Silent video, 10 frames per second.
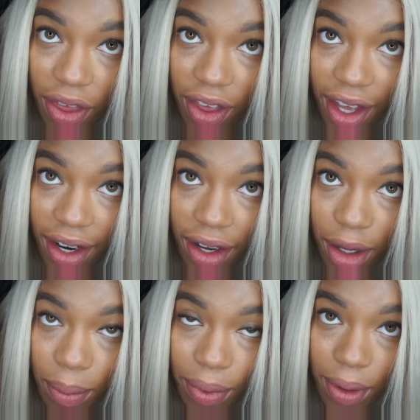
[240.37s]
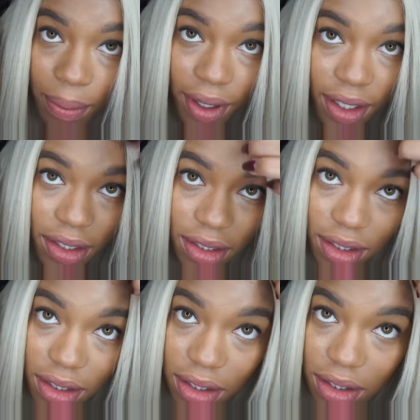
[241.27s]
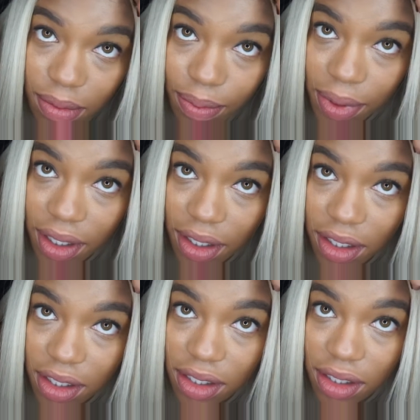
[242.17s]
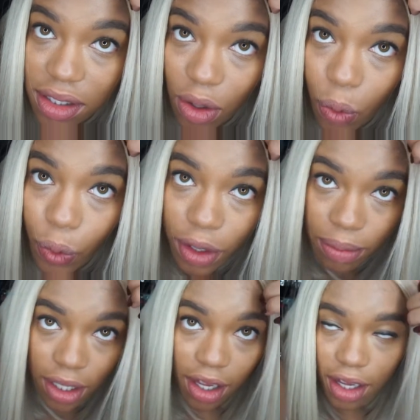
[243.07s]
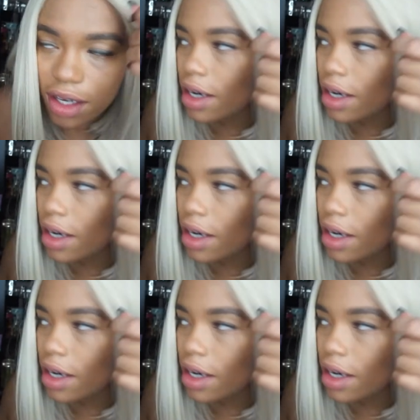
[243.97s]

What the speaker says: that up a bit. Because we're blonde